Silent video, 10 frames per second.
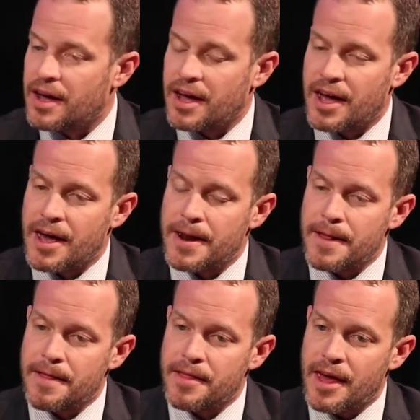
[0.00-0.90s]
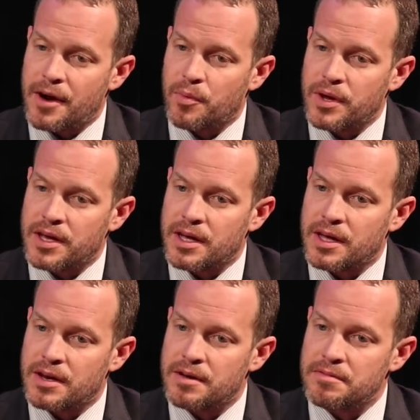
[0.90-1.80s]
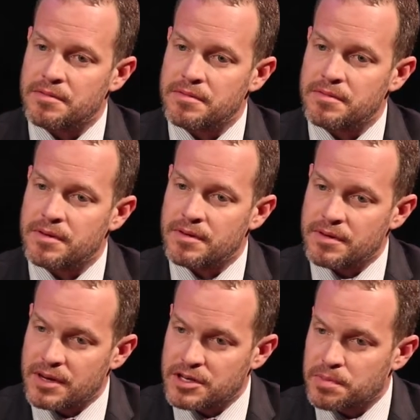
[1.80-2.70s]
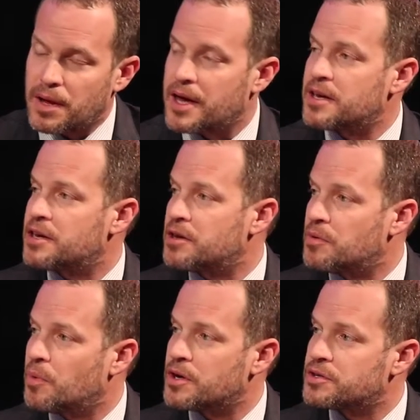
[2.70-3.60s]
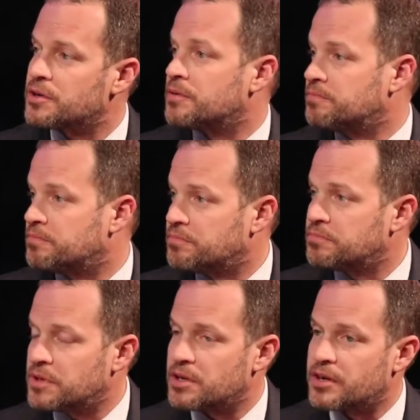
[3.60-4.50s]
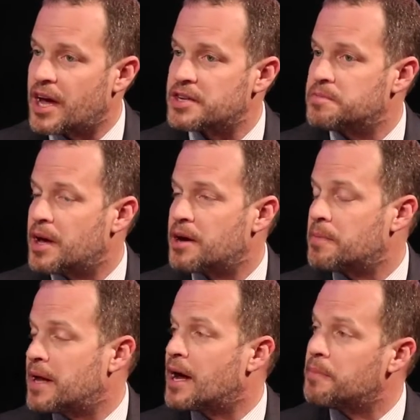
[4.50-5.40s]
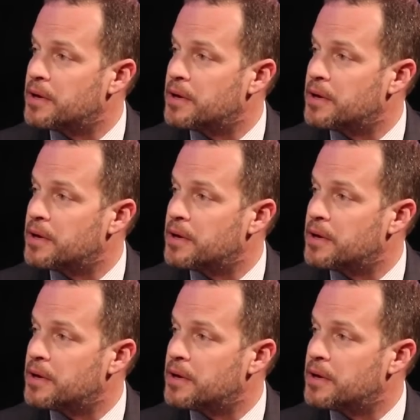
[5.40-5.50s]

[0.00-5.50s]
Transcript: and that we can explain to you what your case may or may not